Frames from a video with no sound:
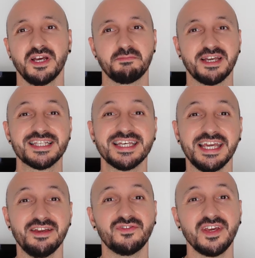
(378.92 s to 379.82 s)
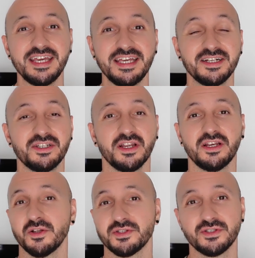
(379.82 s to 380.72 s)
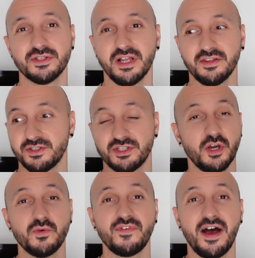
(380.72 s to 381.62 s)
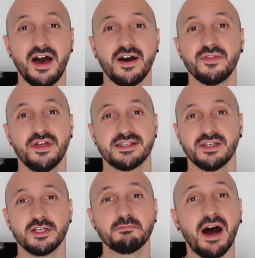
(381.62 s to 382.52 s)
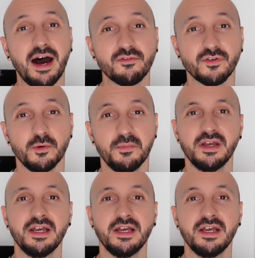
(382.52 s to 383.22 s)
big TV, there's a sofa, there's a nice bathroom.